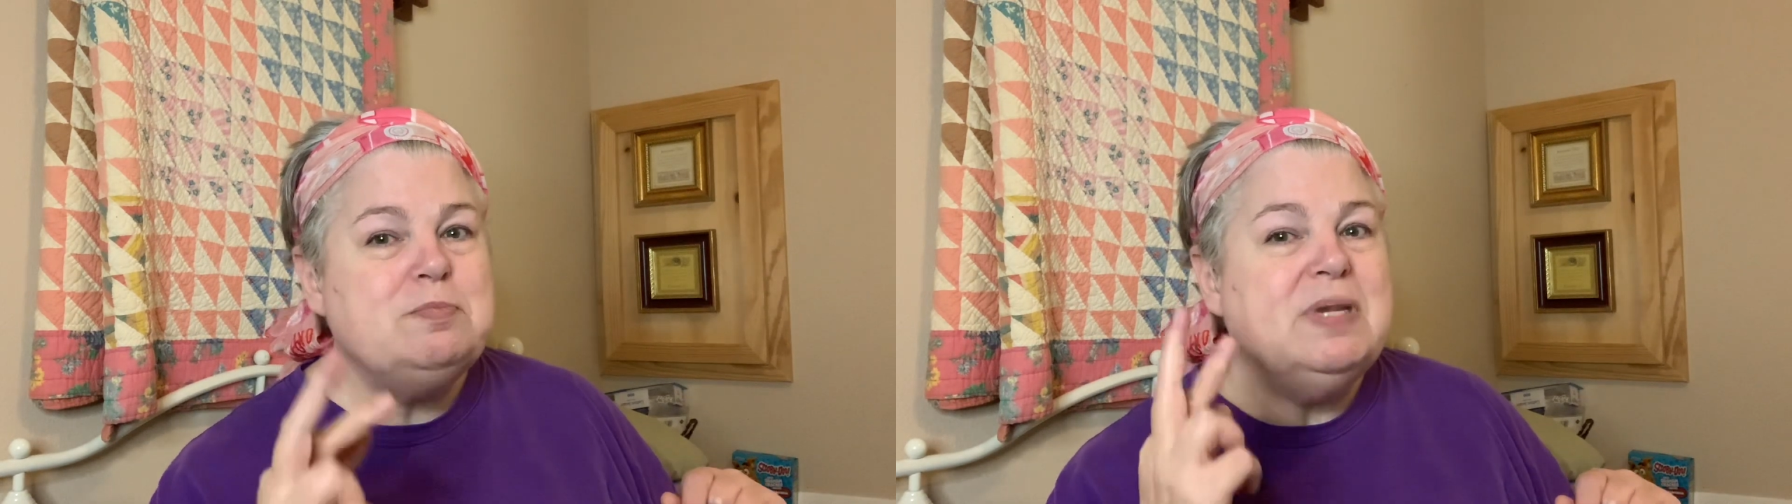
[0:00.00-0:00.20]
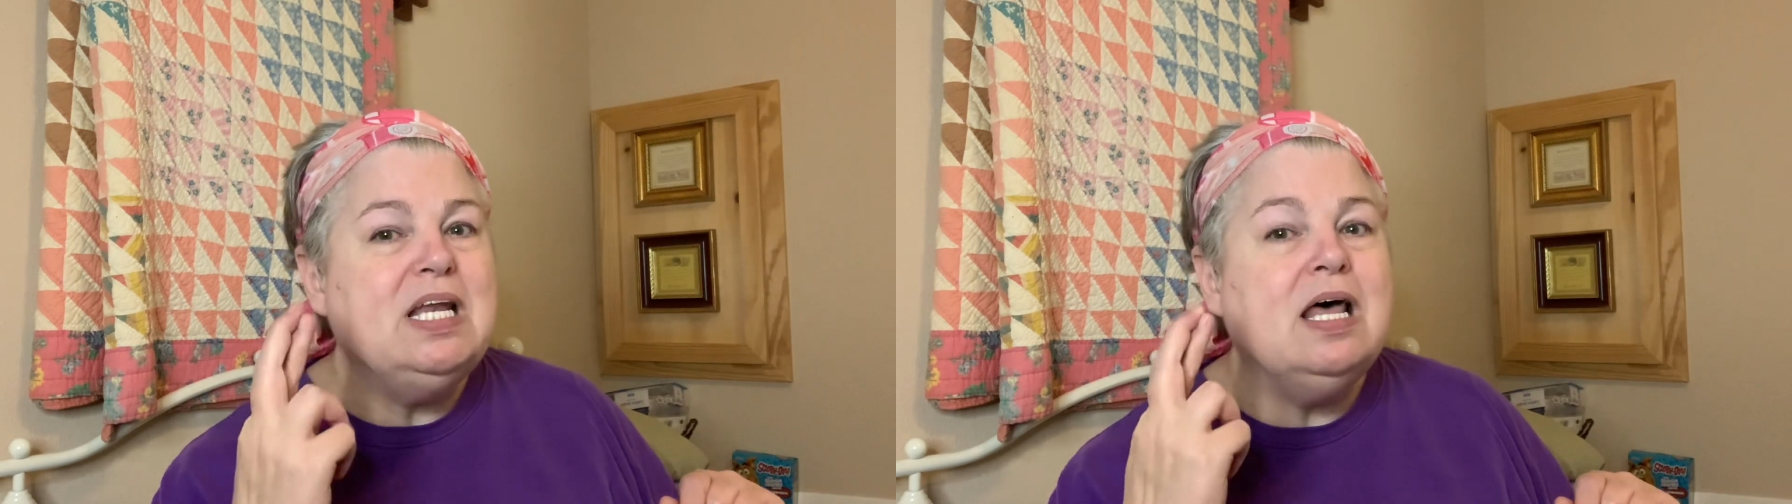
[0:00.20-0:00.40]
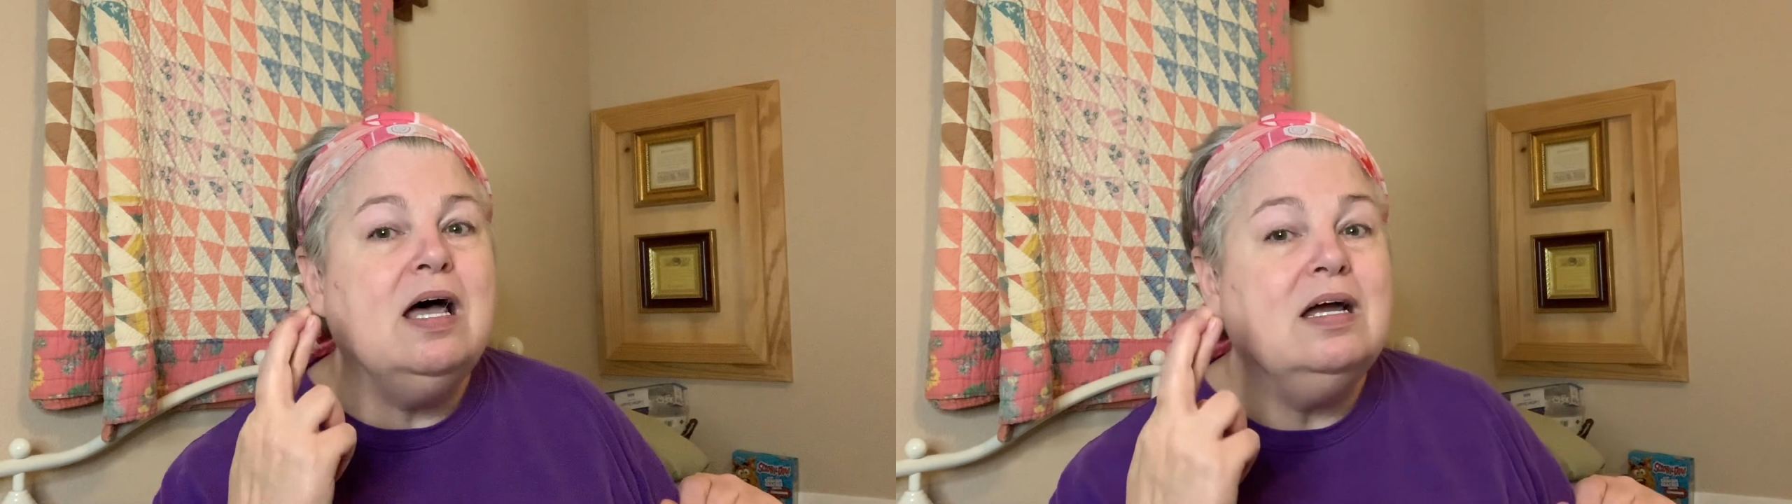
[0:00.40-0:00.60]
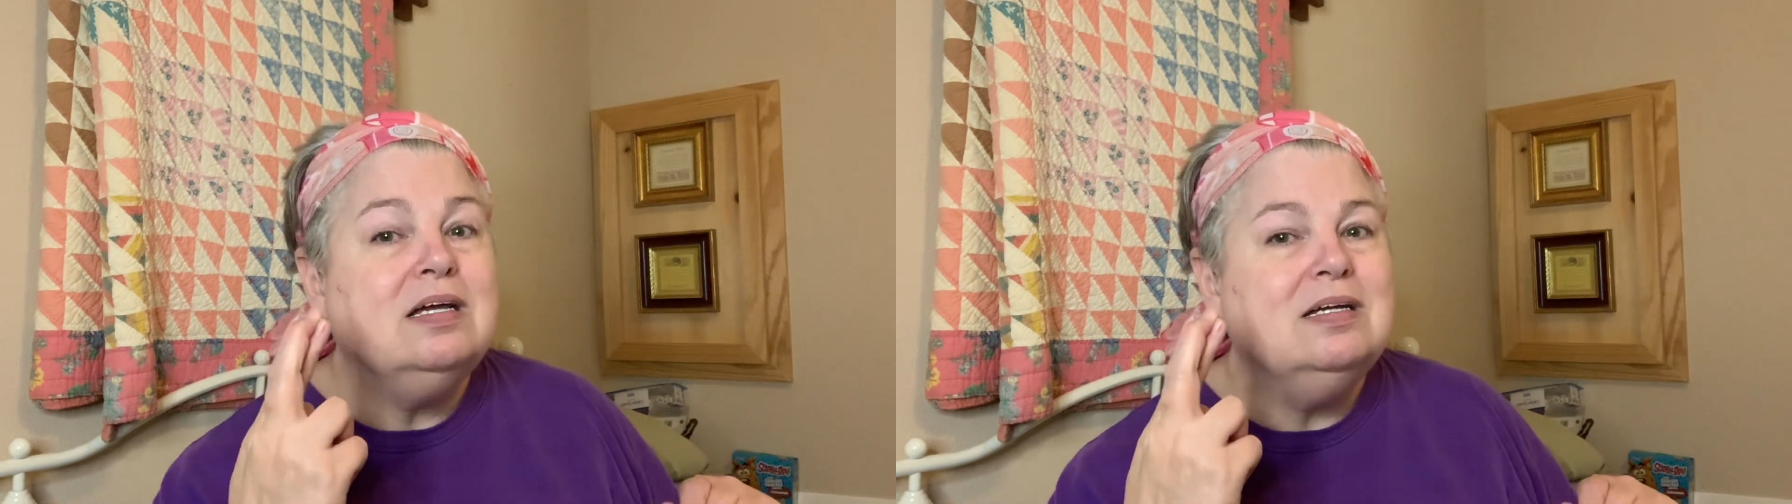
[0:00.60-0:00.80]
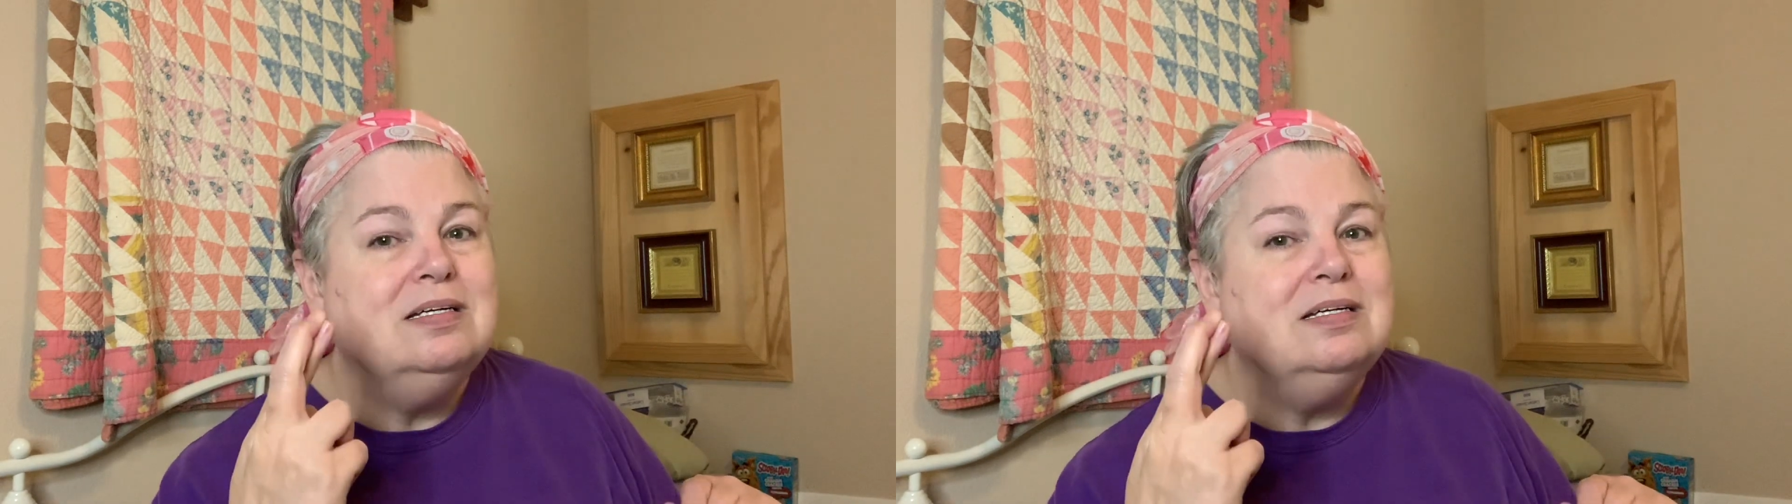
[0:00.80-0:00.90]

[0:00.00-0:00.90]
me luck.